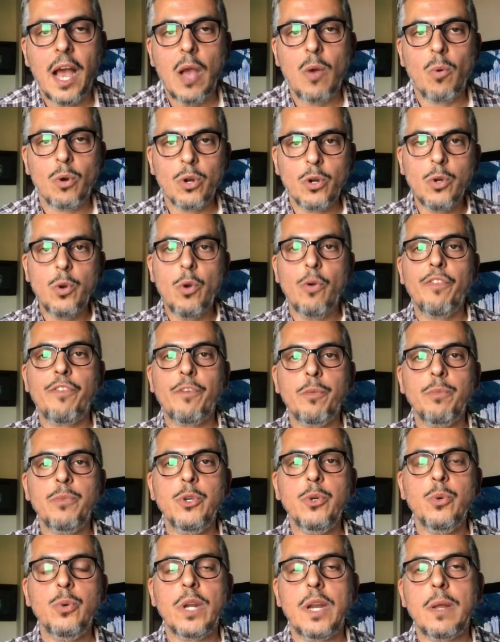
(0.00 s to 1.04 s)
I want to know
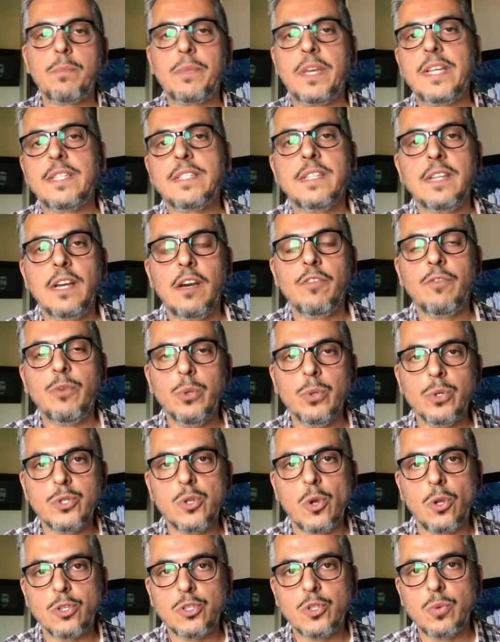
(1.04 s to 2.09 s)
from you, and I'm guessing our
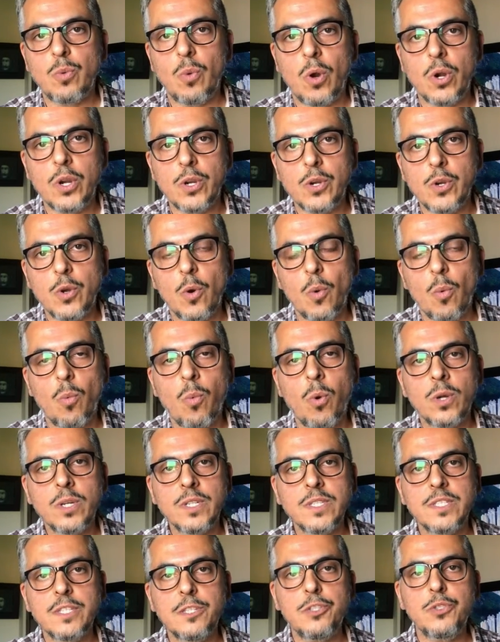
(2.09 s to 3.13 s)
viewers also want to know,
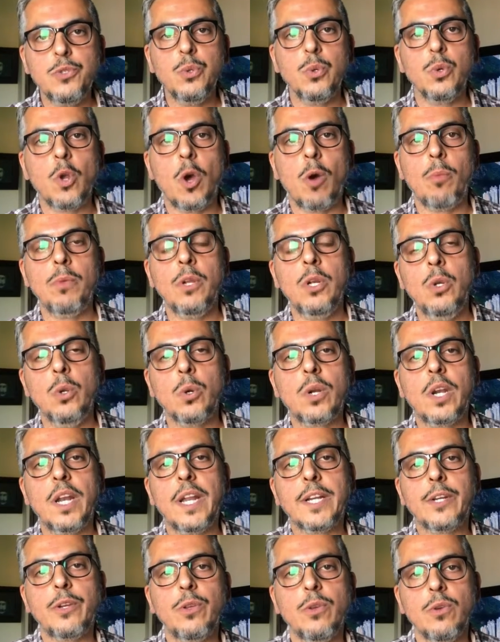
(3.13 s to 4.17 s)
what does this new normal look
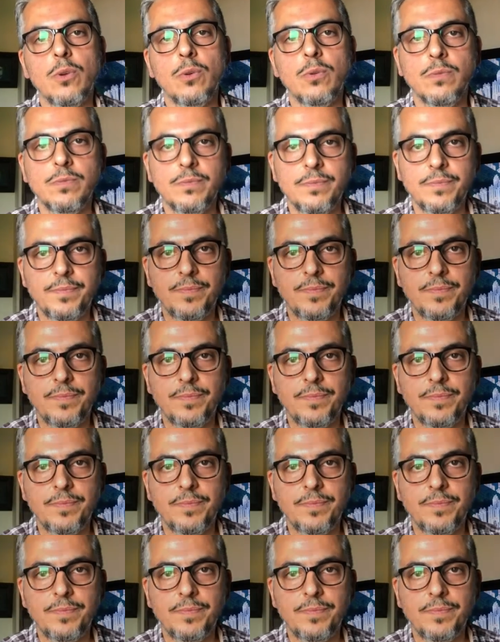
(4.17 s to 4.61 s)
like to you?